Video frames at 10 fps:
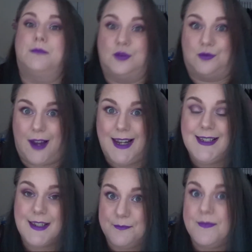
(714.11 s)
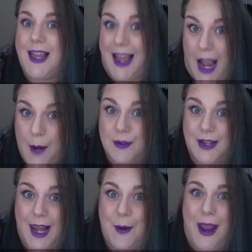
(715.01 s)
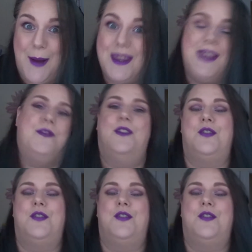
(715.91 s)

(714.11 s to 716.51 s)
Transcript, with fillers: Great. I will get away with it for a